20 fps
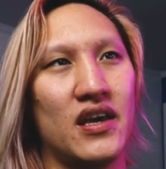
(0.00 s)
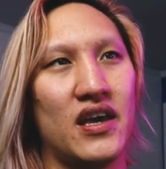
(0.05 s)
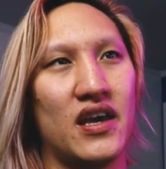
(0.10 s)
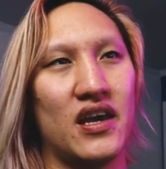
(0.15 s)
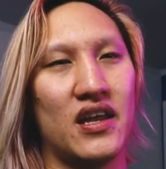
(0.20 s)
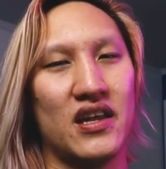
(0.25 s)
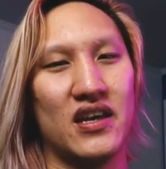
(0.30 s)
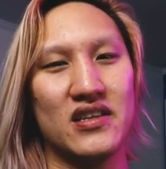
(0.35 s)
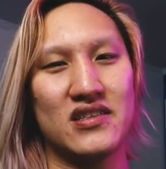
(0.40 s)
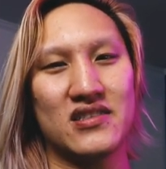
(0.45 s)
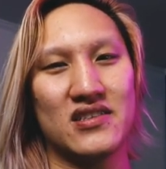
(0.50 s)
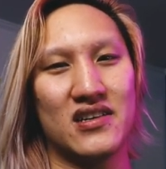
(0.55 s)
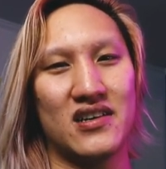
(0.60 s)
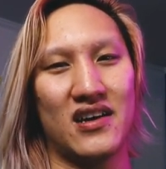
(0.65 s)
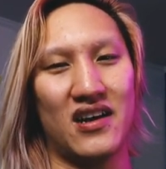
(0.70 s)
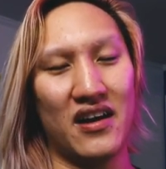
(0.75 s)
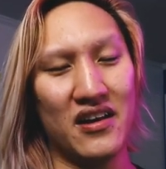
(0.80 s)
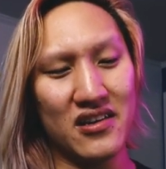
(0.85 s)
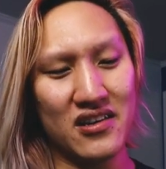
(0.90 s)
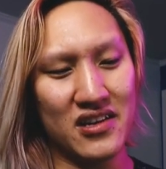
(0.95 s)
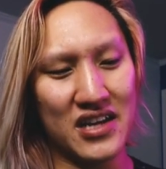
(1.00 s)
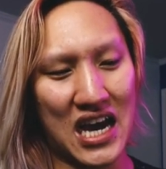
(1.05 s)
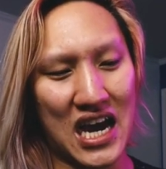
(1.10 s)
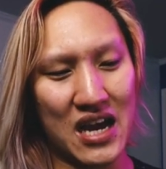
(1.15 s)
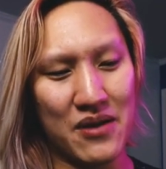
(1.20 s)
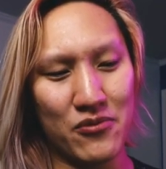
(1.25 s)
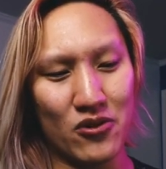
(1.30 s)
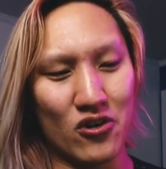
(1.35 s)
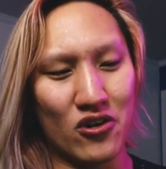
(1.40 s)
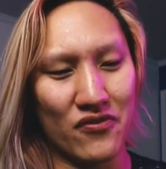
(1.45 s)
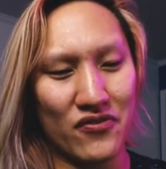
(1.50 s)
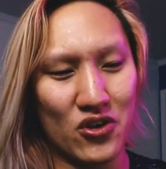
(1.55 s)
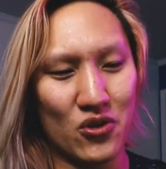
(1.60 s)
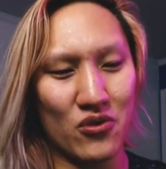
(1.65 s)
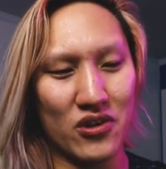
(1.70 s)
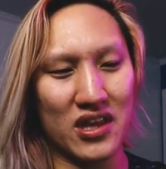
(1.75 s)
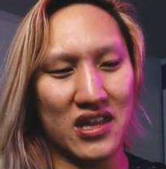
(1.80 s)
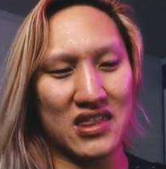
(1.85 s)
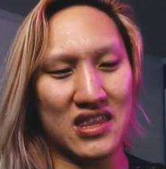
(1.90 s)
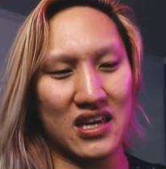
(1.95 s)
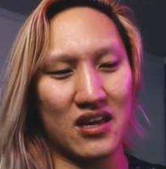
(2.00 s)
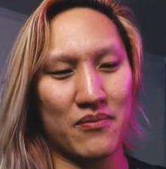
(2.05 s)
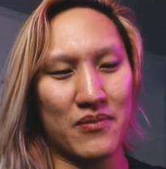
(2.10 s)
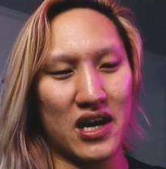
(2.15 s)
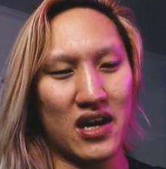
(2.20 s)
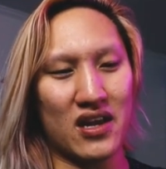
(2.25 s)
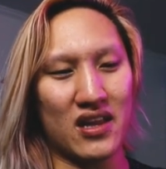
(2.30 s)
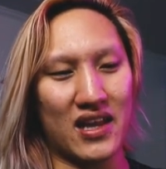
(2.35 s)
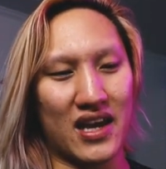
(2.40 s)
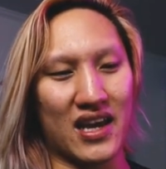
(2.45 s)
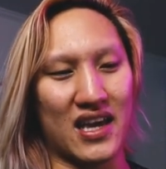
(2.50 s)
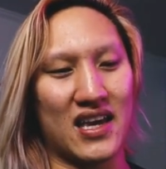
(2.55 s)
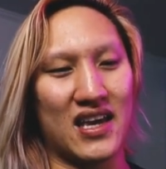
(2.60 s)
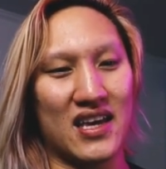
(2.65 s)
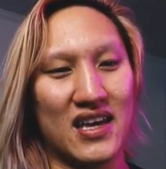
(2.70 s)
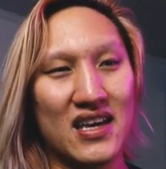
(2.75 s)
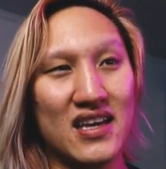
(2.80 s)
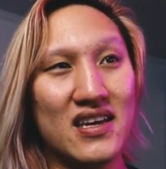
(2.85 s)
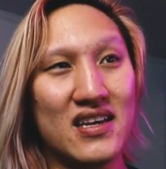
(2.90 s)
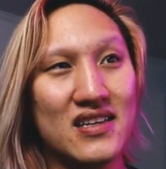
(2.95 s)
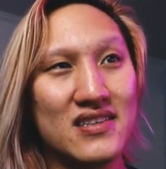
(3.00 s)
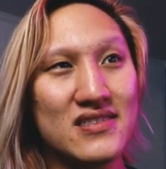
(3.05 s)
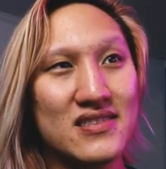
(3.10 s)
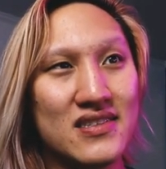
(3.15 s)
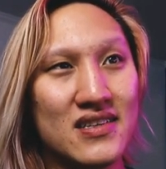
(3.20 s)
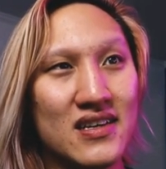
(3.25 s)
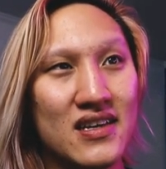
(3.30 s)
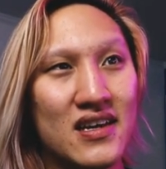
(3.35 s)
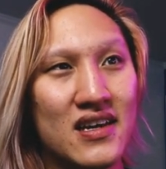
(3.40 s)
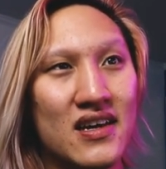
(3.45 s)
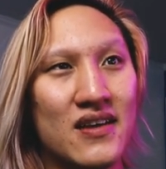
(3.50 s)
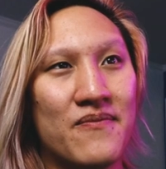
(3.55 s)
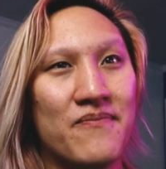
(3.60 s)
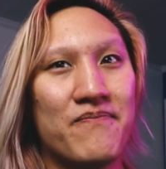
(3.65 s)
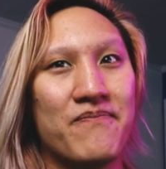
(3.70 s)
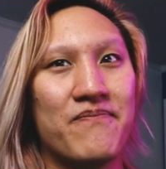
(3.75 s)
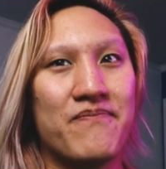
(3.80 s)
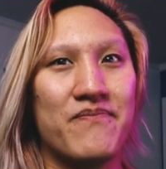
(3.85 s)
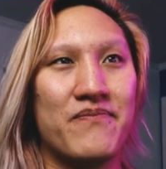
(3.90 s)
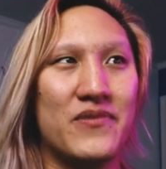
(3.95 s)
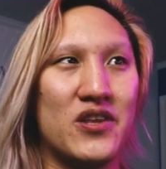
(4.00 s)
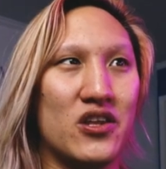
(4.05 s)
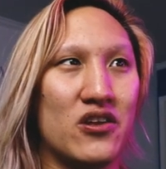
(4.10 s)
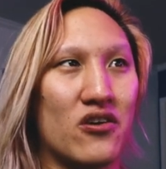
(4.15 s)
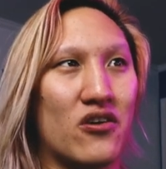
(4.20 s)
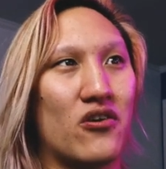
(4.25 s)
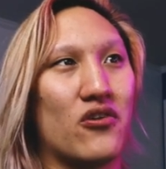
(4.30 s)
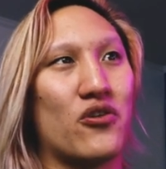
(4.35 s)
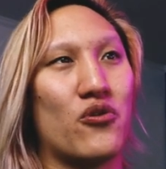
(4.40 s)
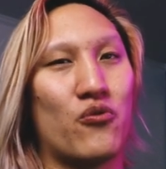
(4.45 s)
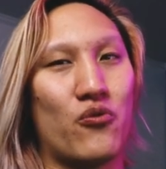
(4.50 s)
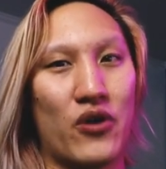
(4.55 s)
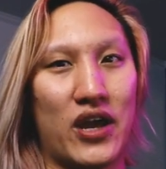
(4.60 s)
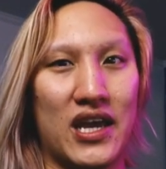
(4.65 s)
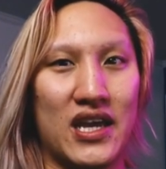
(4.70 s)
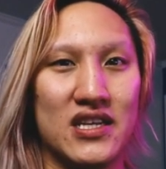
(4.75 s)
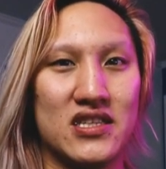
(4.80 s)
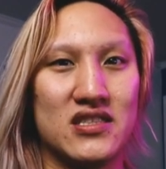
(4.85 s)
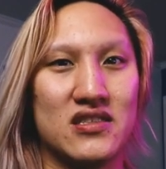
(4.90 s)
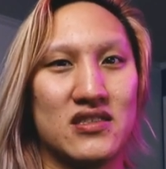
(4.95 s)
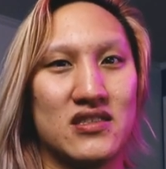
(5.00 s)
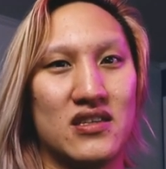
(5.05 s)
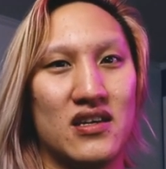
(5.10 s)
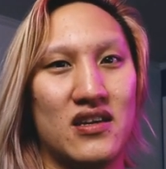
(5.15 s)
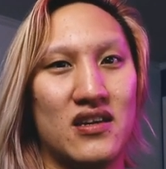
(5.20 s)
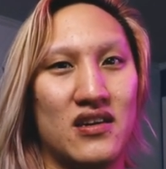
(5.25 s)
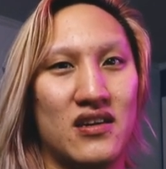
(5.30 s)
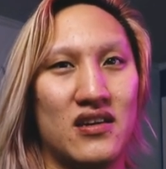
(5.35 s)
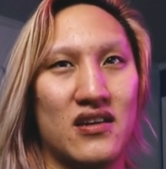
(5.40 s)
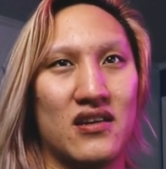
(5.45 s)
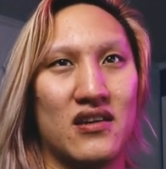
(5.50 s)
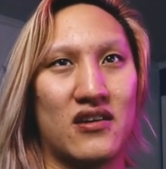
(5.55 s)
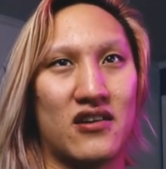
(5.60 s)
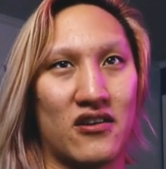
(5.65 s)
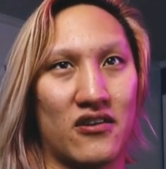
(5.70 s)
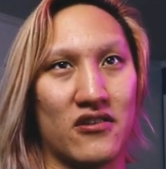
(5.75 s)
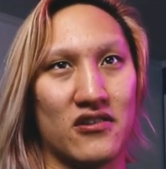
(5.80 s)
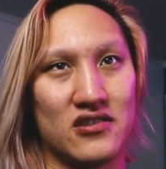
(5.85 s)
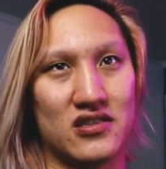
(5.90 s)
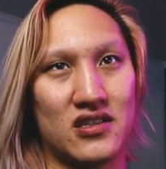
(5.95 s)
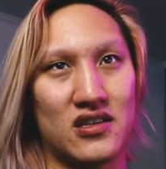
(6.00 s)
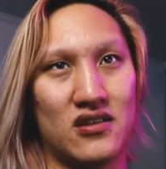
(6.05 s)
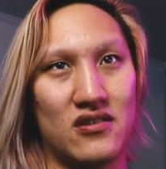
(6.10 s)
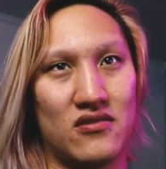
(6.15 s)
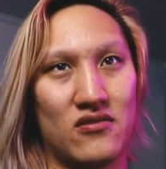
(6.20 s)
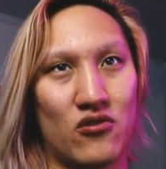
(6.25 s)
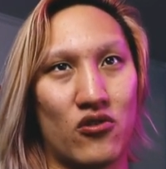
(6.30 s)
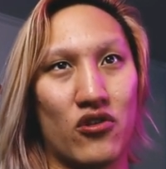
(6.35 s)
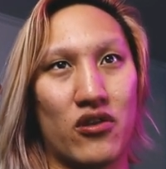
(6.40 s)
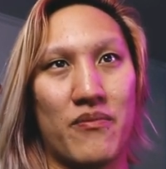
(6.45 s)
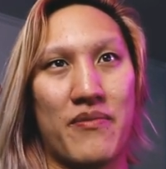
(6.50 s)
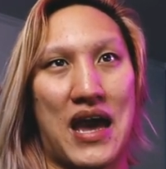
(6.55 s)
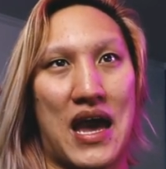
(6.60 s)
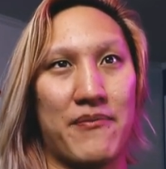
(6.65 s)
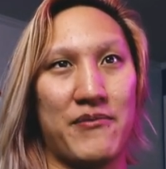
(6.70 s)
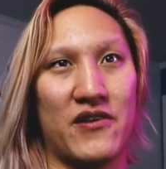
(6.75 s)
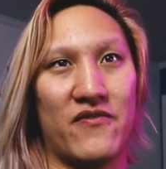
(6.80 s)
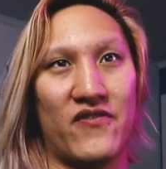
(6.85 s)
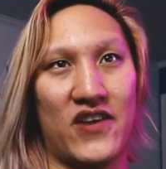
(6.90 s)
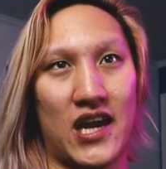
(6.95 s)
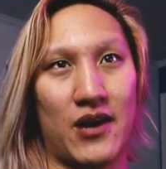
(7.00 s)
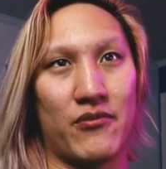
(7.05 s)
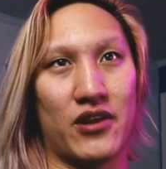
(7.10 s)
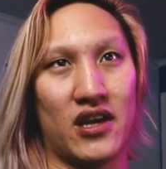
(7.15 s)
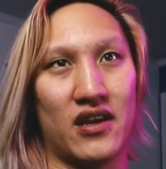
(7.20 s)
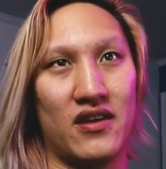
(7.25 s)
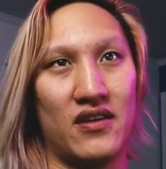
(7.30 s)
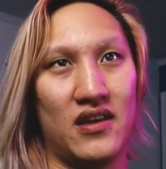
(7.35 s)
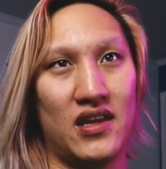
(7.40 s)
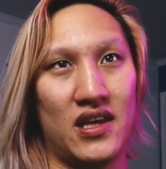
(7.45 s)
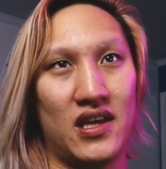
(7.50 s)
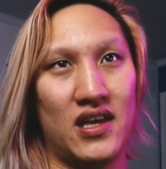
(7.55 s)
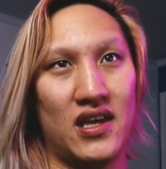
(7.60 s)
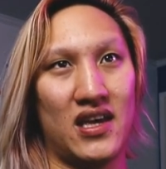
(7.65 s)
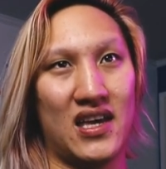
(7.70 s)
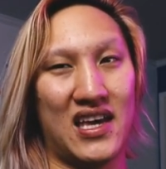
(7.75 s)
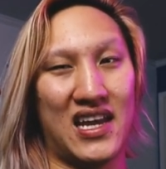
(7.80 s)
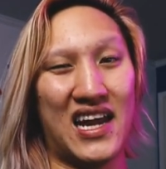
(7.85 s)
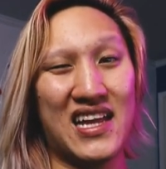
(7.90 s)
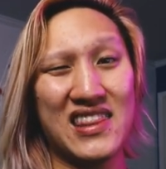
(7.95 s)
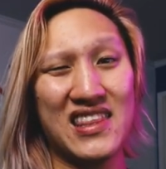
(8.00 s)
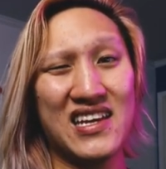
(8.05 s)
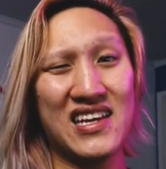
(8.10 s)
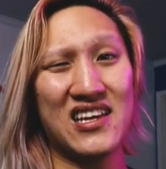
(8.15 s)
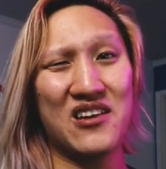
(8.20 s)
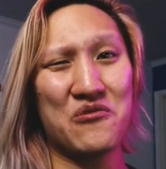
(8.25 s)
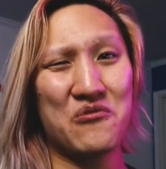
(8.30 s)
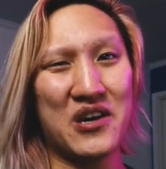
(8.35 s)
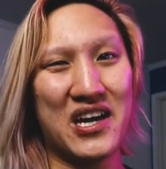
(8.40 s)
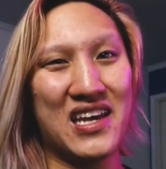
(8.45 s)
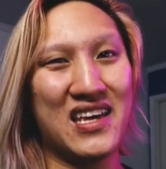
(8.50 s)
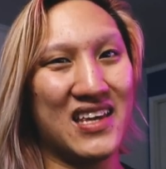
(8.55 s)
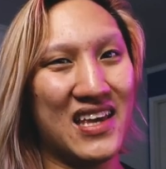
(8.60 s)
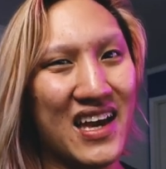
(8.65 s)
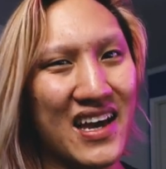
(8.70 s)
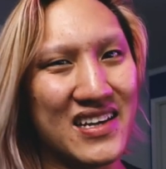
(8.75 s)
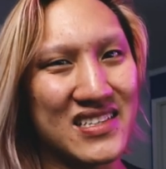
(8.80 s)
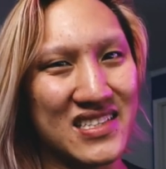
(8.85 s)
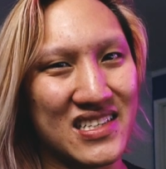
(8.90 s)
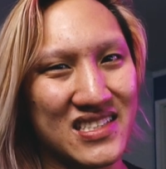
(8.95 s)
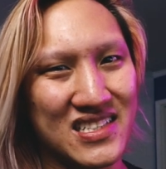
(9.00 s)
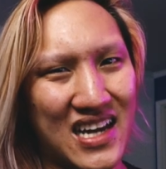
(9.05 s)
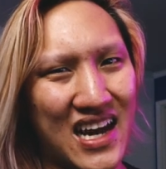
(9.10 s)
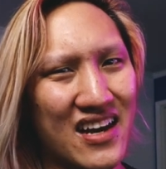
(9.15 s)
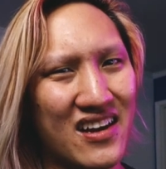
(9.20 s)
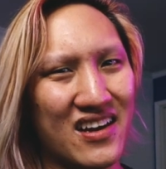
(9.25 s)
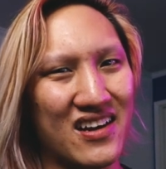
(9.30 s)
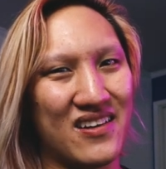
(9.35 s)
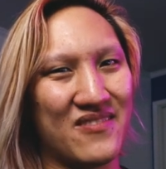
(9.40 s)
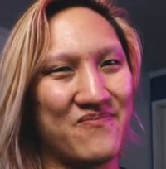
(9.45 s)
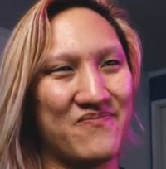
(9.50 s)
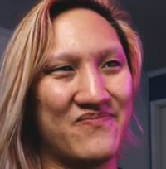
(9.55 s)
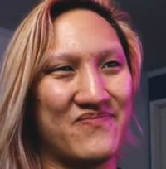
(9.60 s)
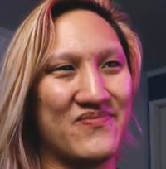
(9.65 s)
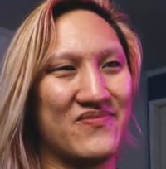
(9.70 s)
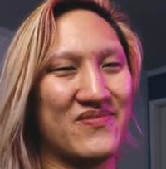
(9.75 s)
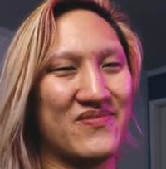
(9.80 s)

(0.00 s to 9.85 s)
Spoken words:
and it's undeniable if you really think about it. Like, is, you know, the Waynes cursed? Or the Batman family? And I think in a way, yes, it's kind of,